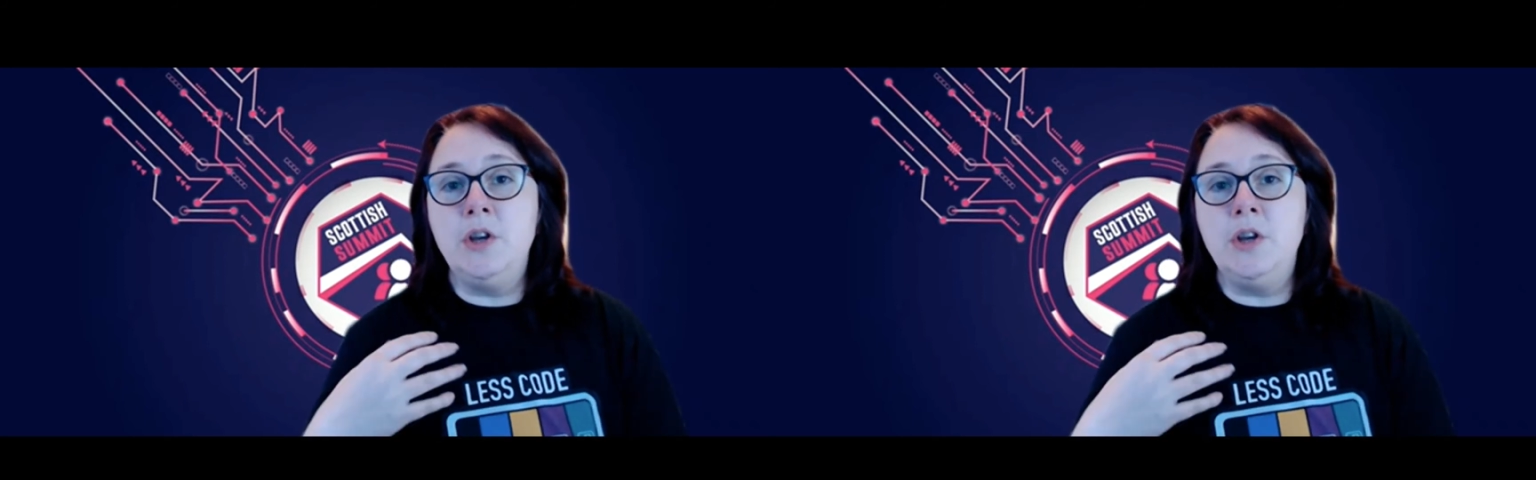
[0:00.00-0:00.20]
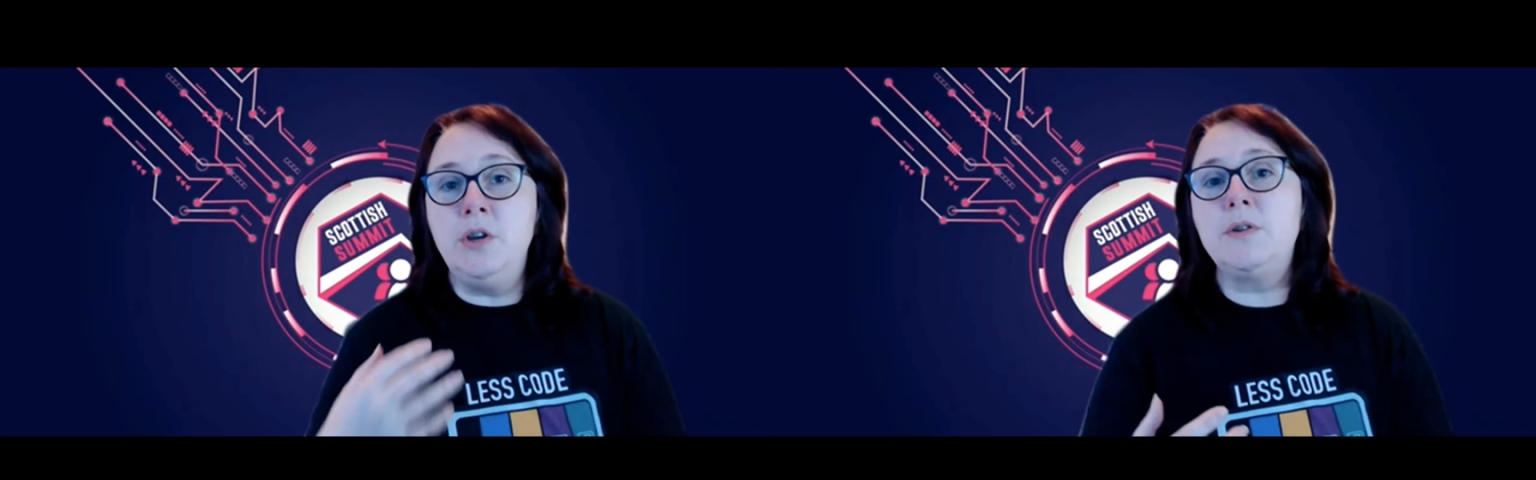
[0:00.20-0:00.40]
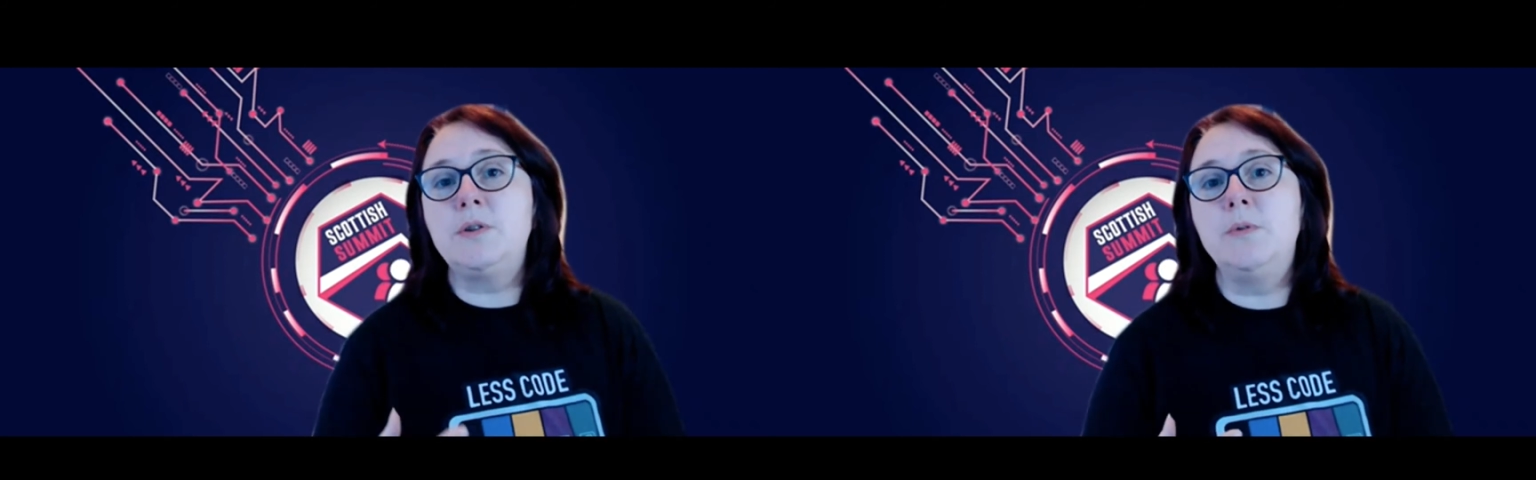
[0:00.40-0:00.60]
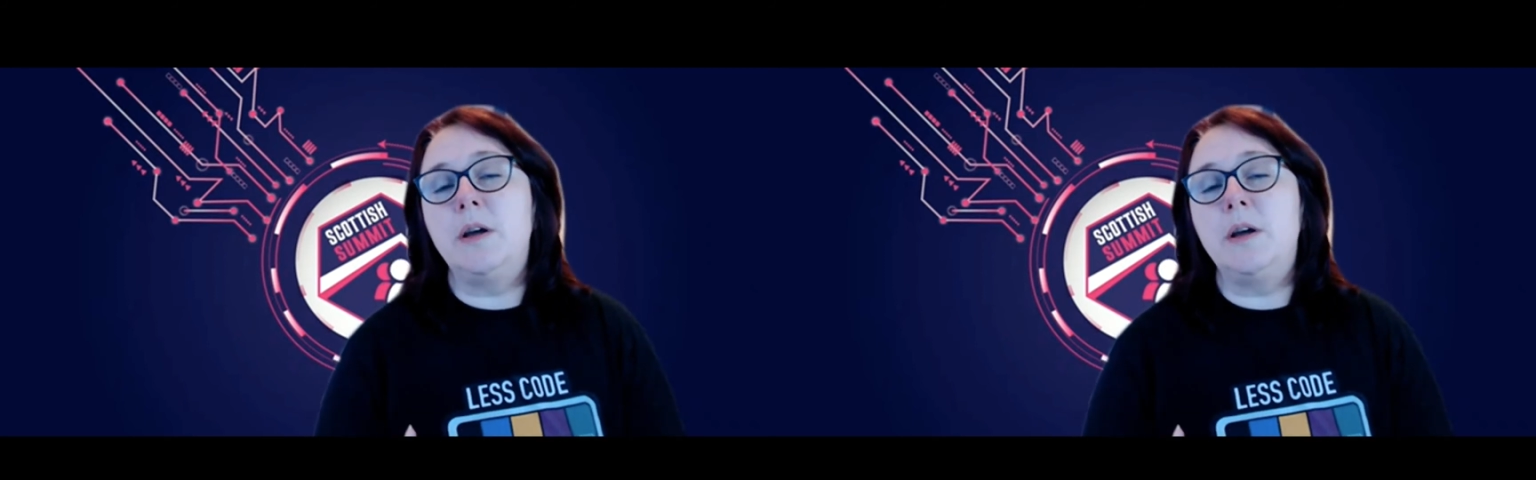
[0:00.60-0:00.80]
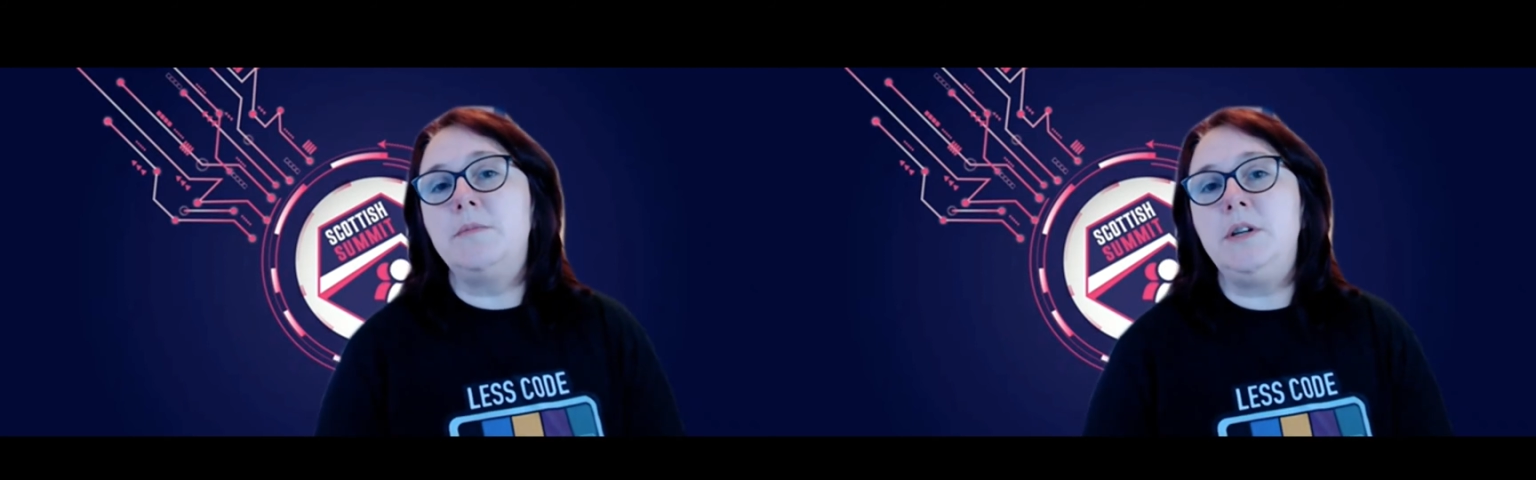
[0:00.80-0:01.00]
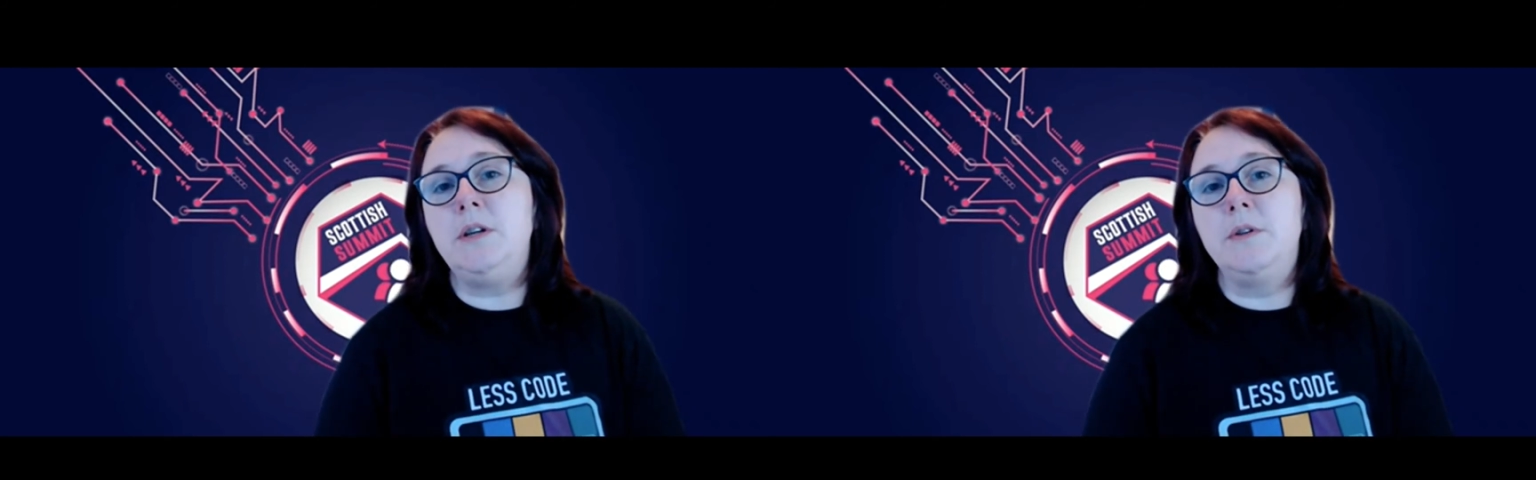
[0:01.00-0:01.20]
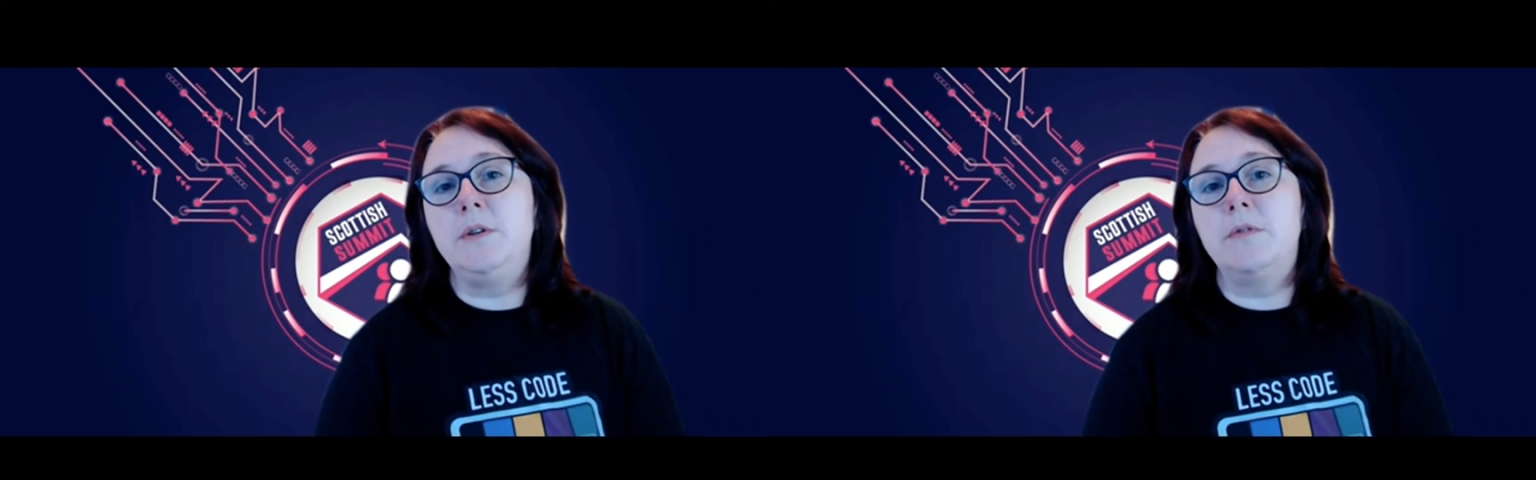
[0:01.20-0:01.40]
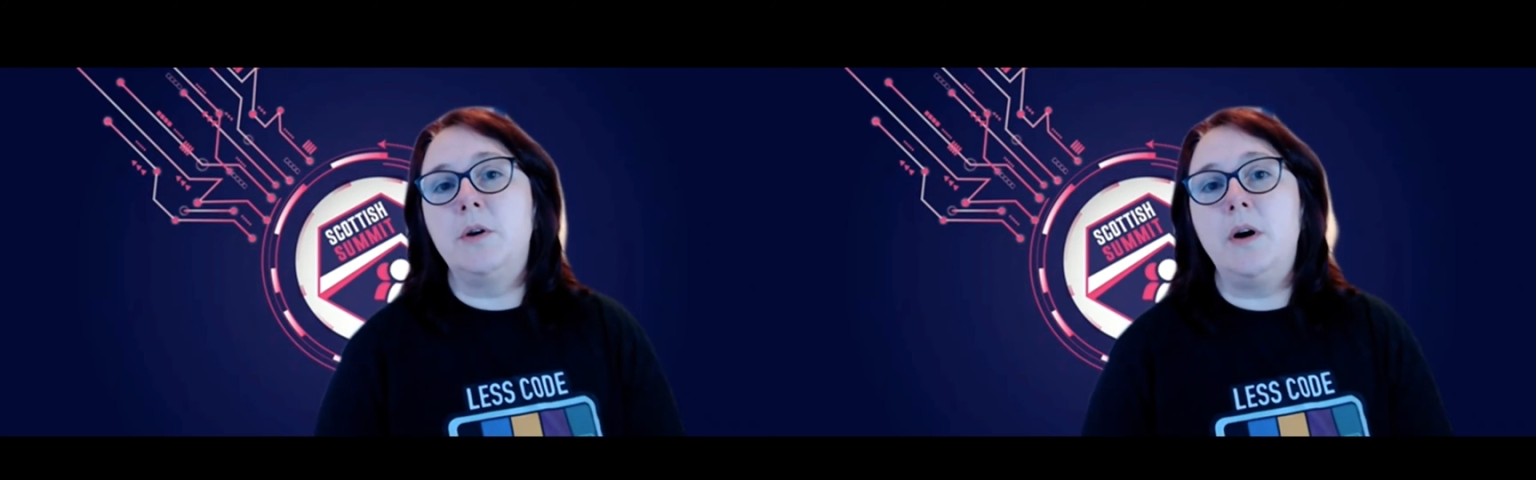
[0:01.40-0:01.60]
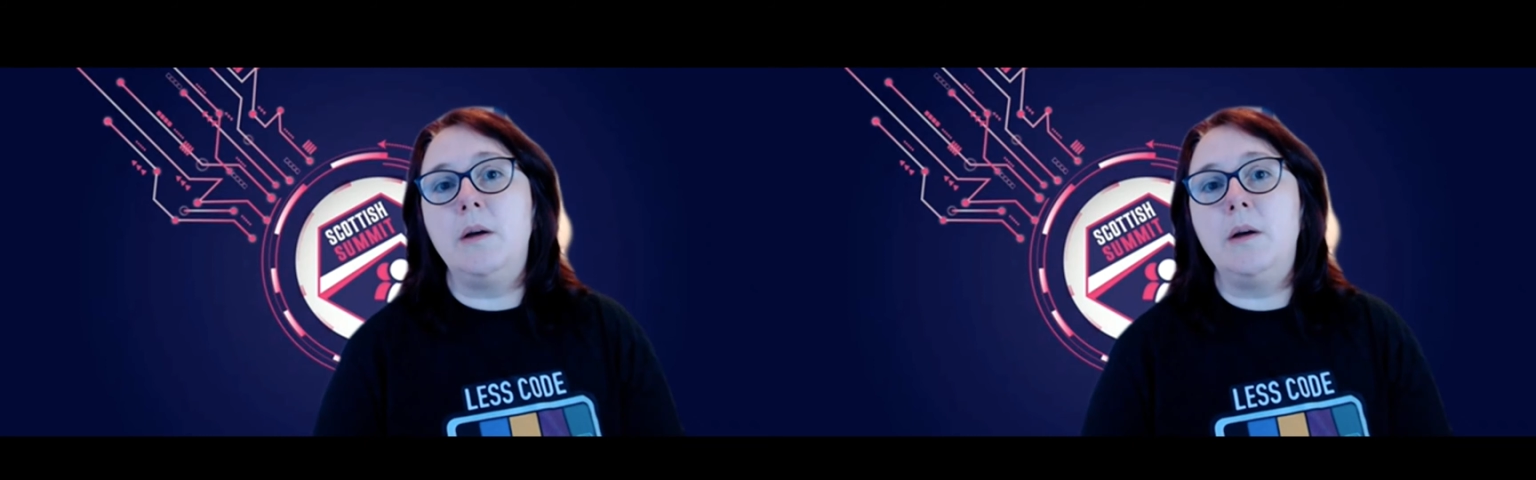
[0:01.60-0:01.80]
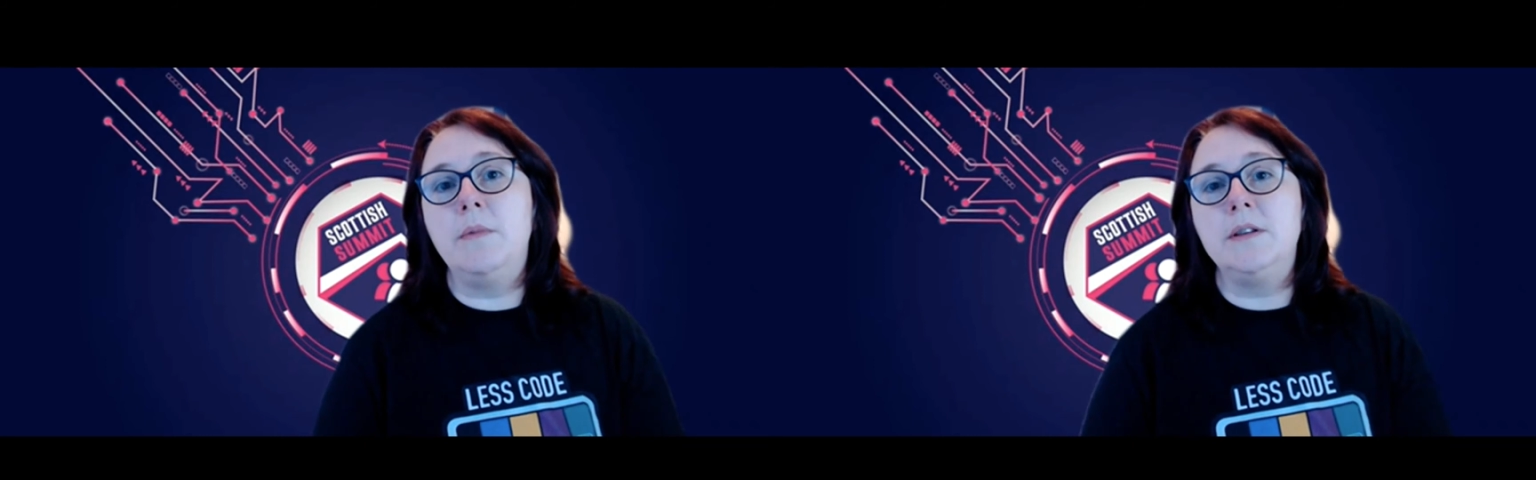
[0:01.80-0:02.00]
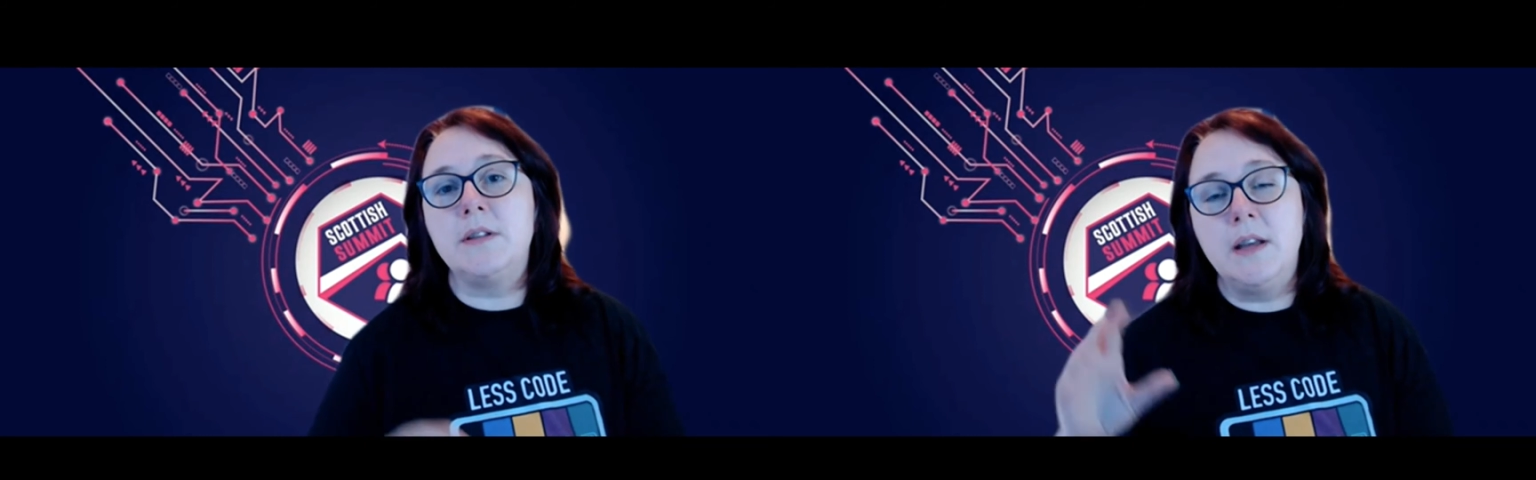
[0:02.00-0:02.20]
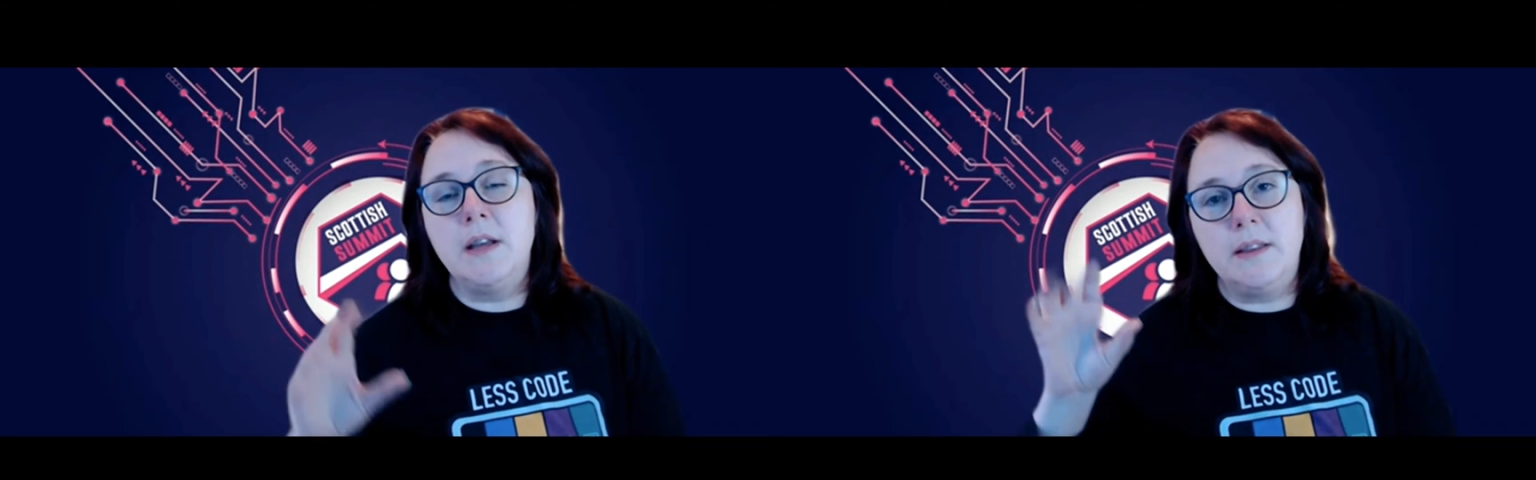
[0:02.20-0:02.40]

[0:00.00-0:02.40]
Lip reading: users will come to you with requirements